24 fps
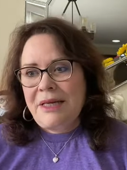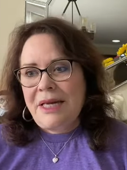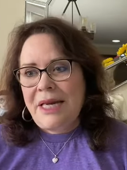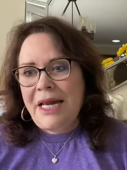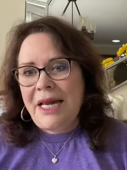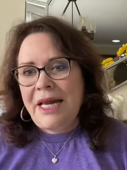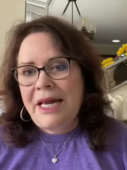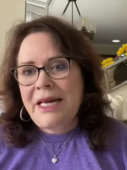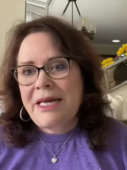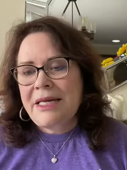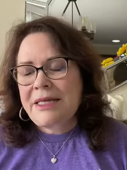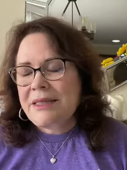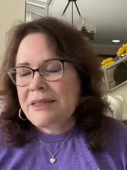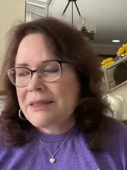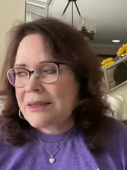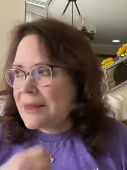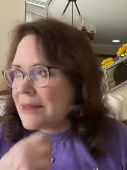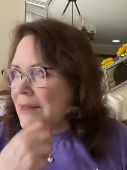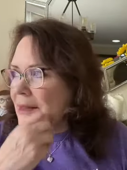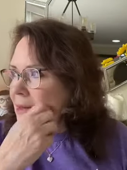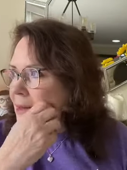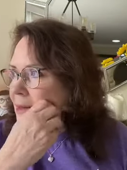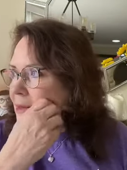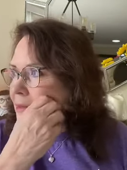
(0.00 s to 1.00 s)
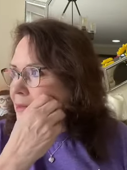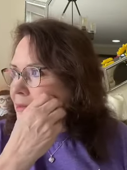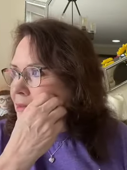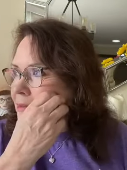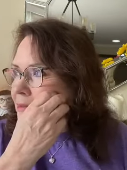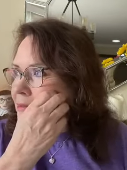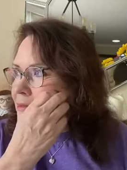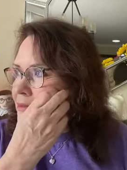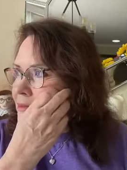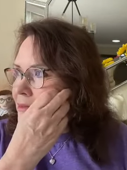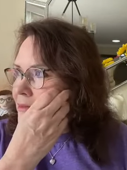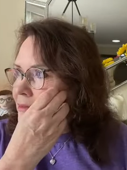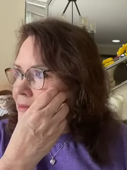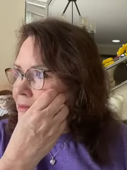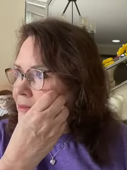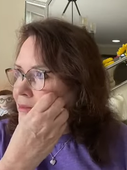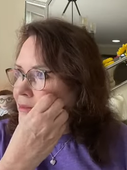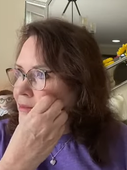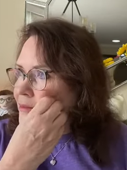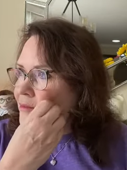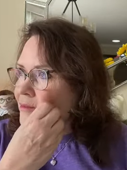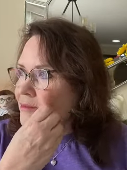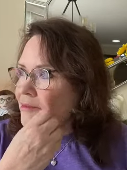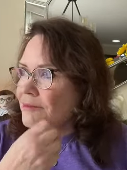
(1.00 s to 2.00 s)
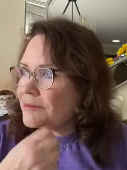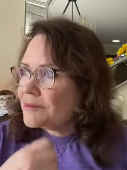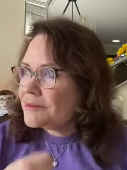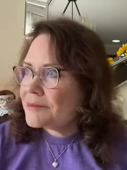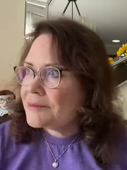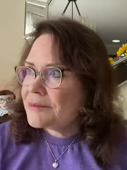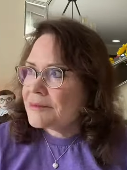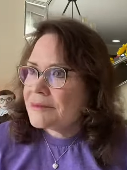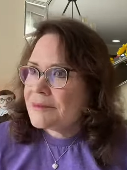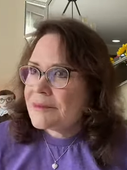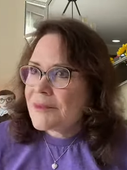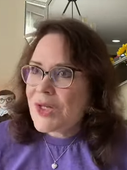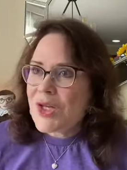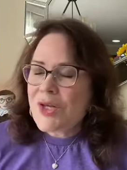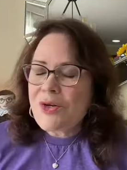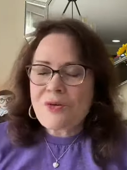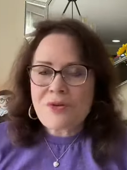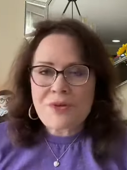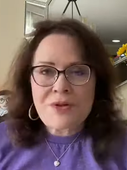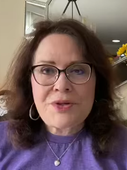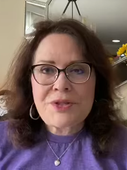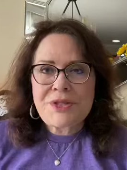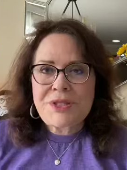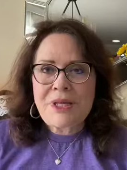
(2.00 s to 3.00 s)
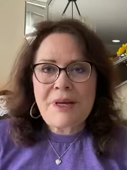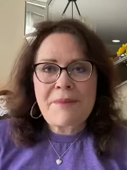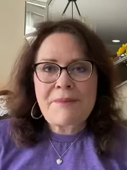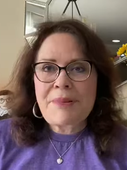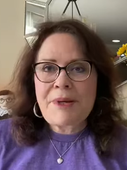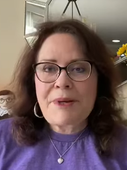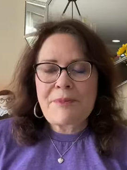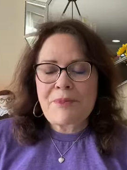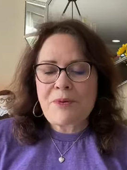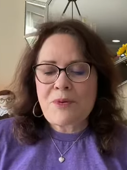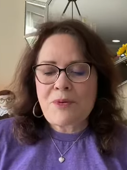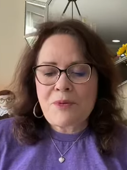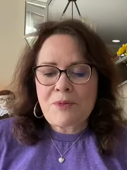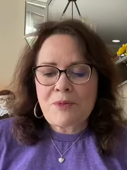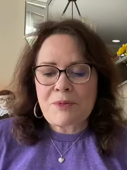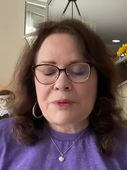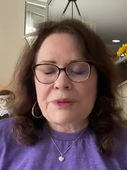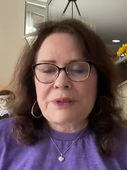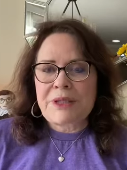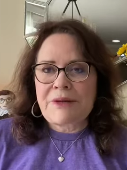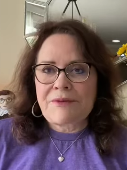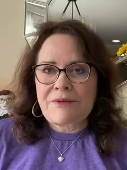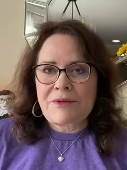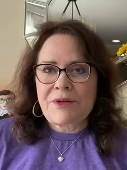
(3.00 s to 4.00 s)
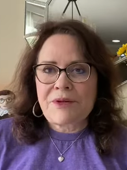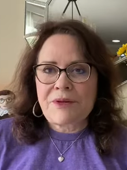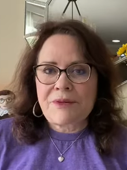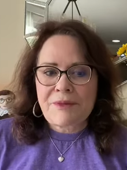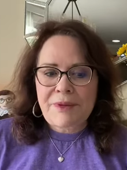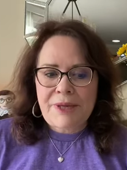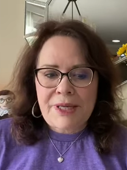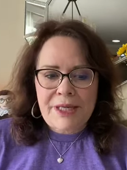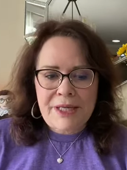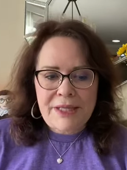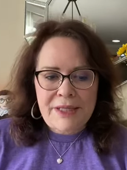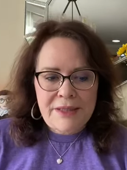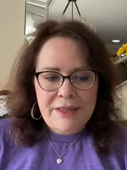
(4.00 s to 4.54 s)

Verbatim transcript: And, um, you know, there's some people who will never awake.